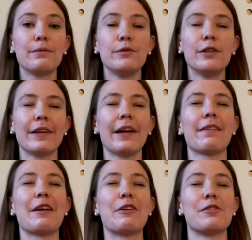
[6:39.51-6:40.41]
Moving is
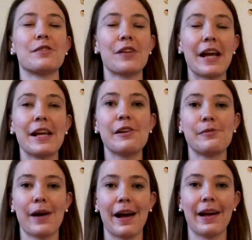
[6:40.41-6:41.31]
a great
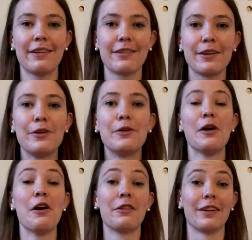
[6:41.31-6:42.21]
way to
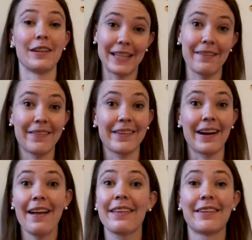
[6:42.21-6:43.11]
relieve
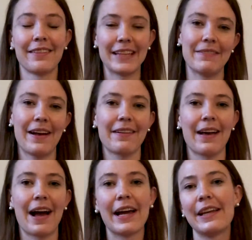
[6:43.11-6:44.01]
stress and relieve
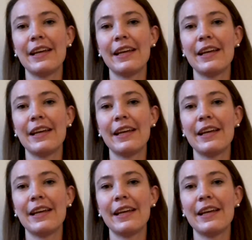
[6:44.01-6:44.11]
anxiety.